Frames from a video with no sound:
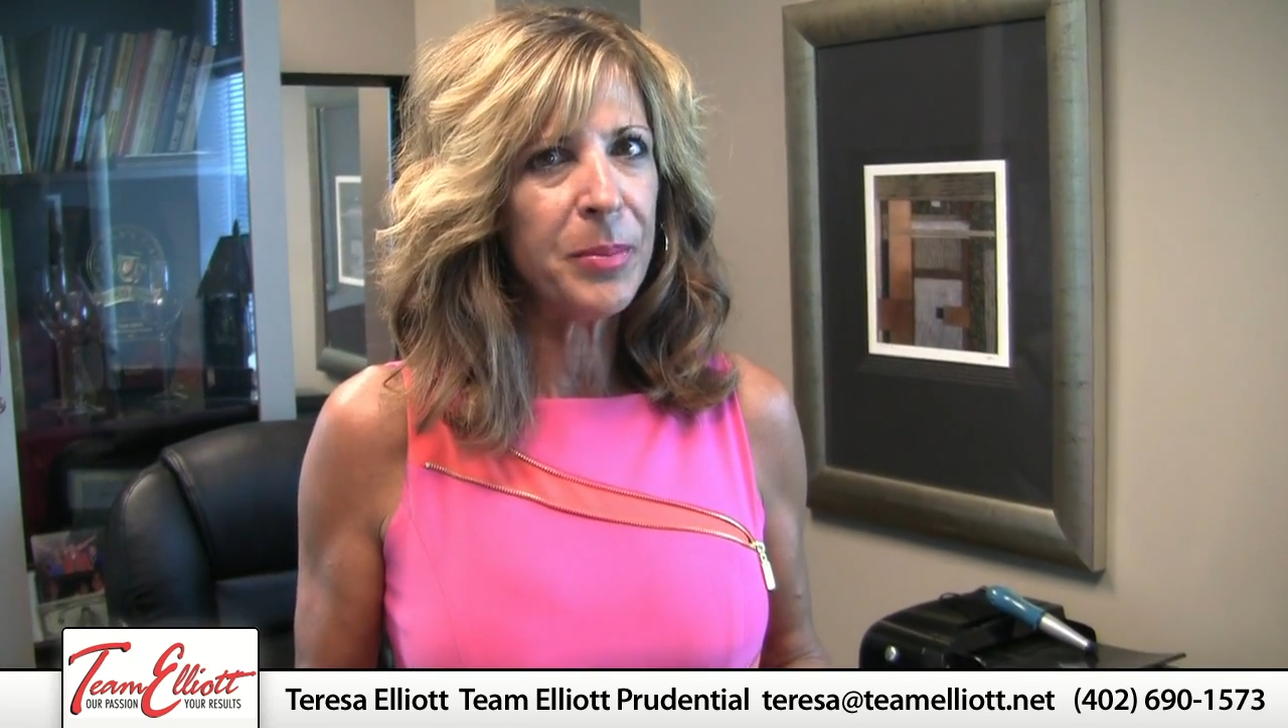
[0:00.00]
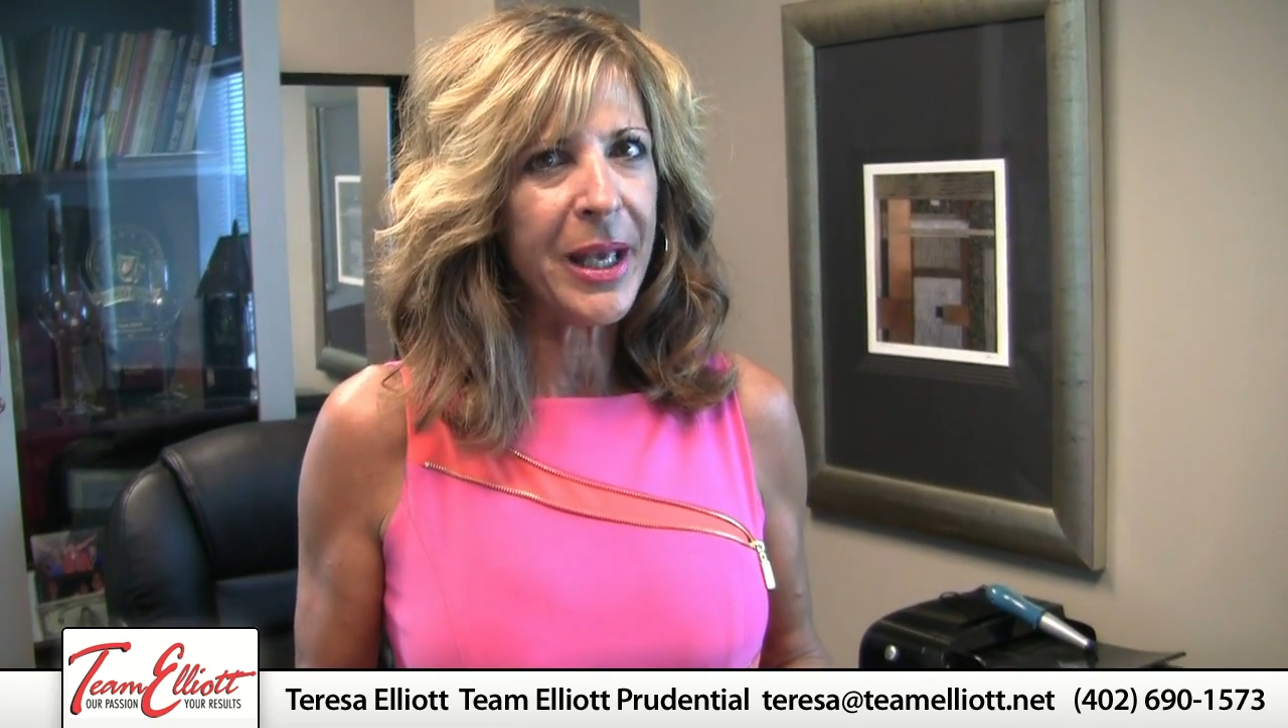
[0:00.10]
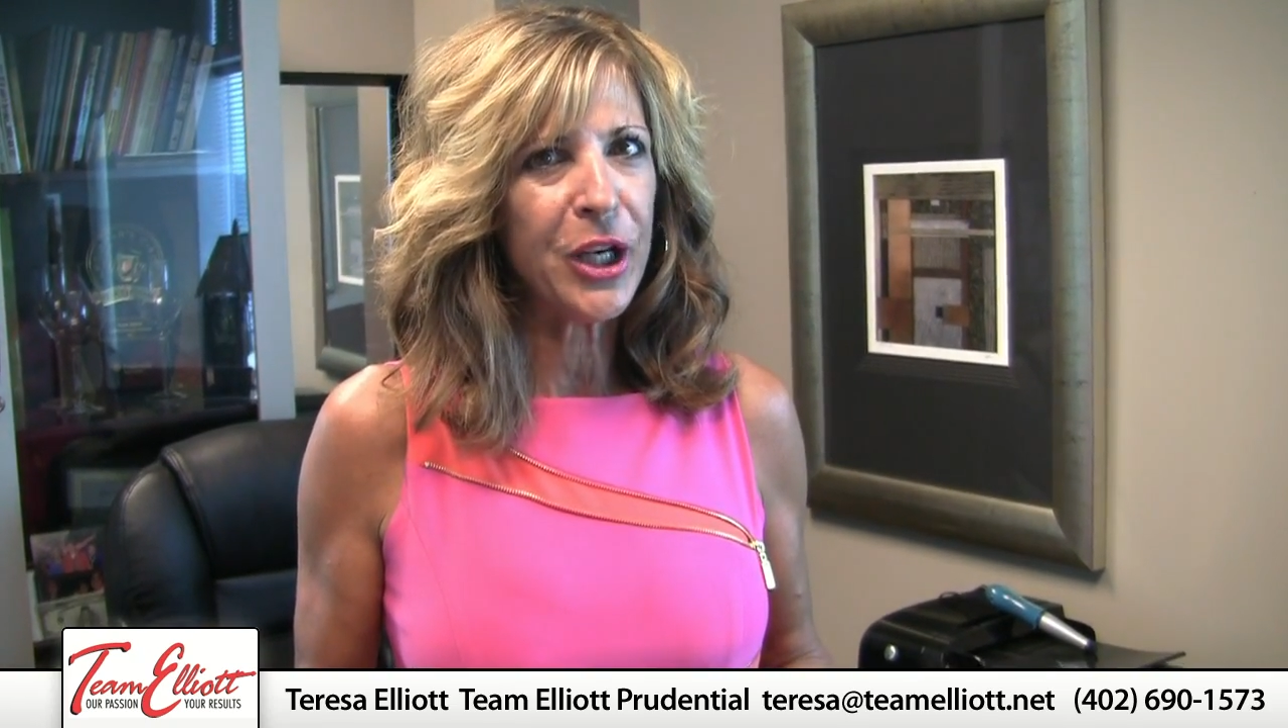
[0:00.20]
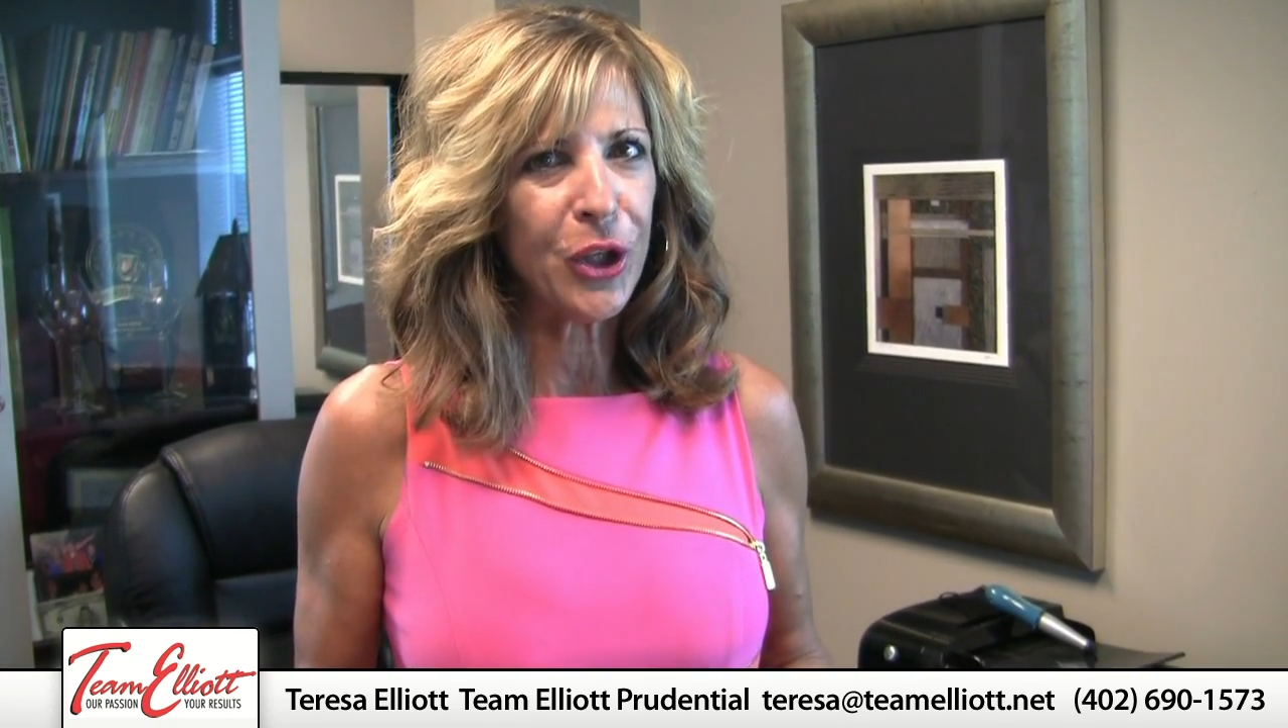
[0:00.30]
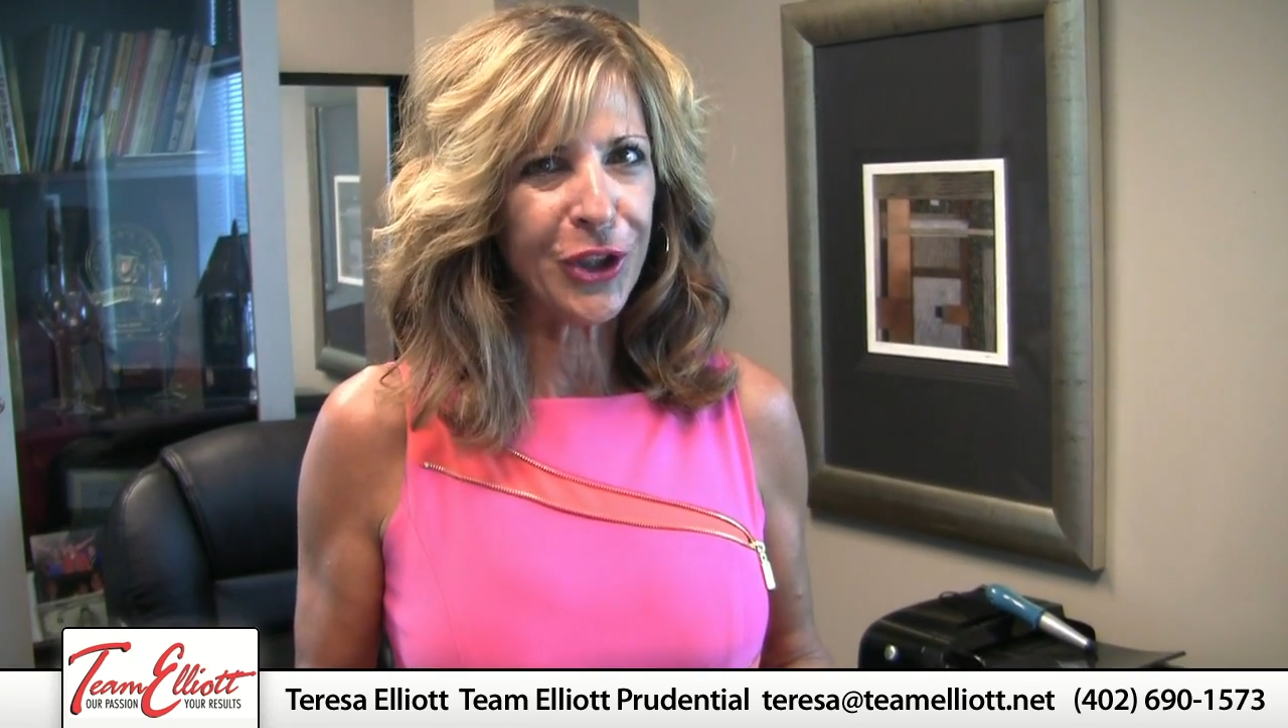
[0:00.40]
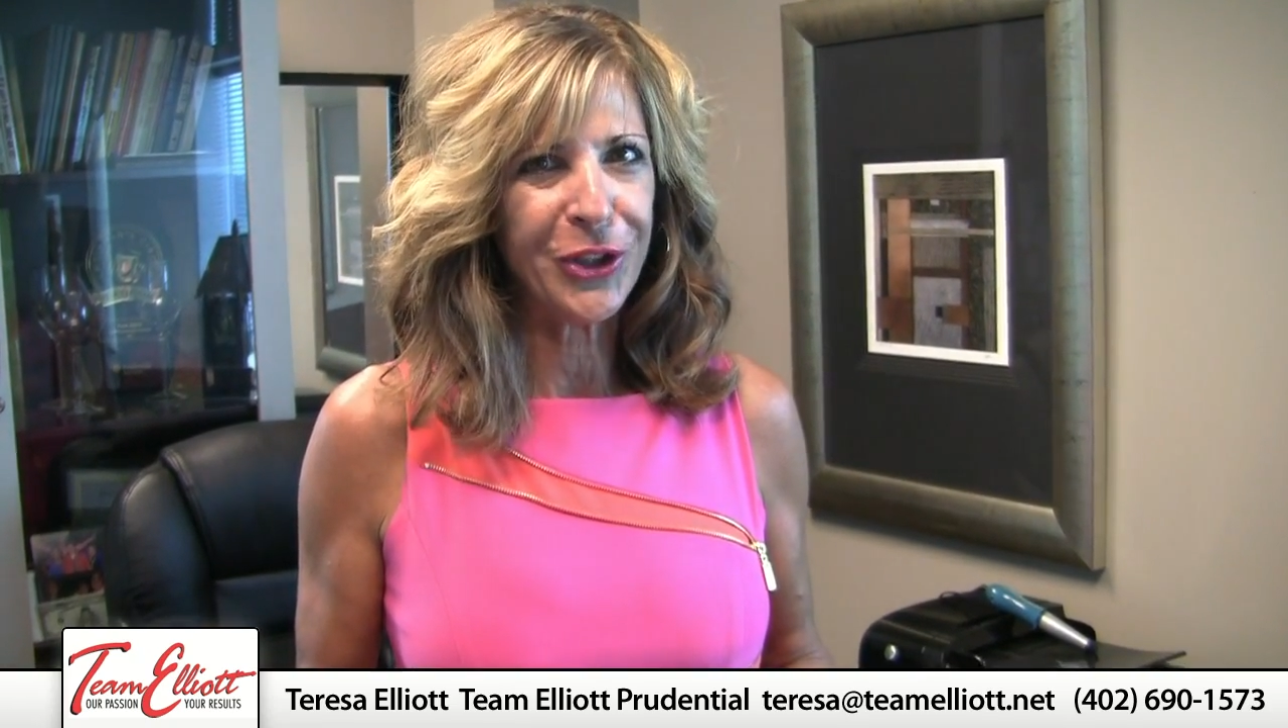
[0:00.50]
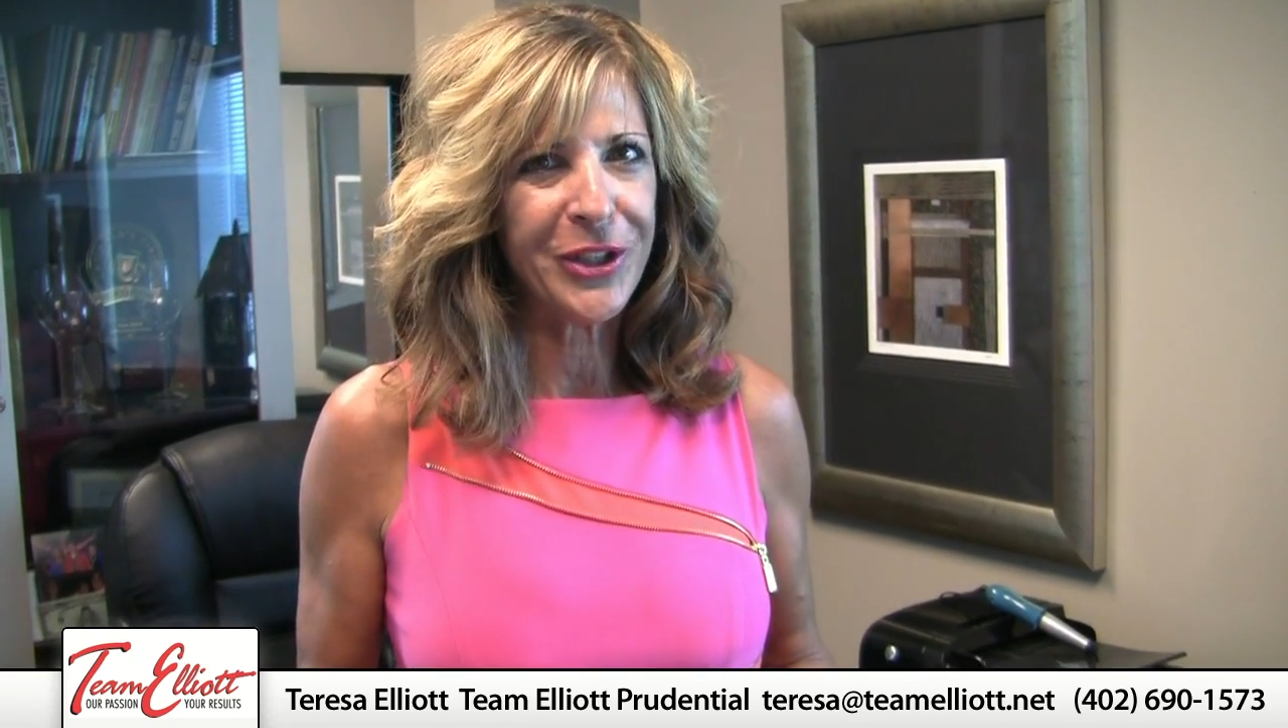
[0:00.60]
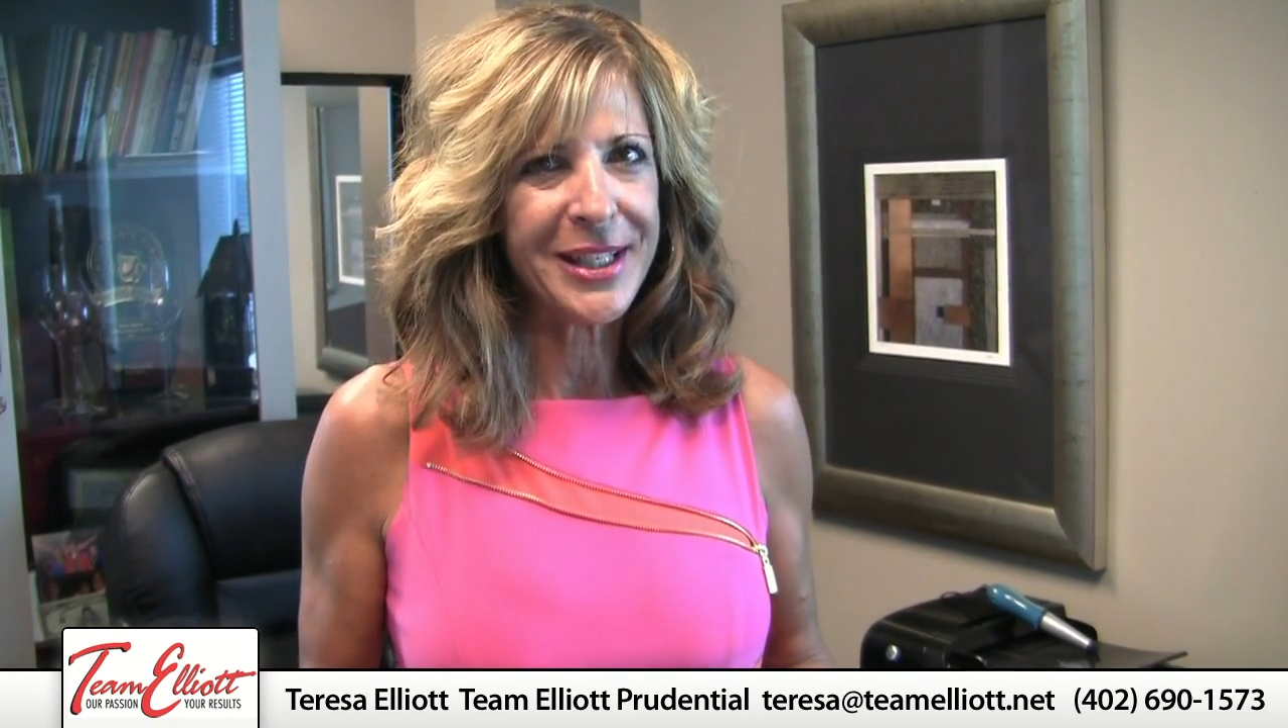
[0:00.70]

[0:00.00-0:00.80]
bit earlier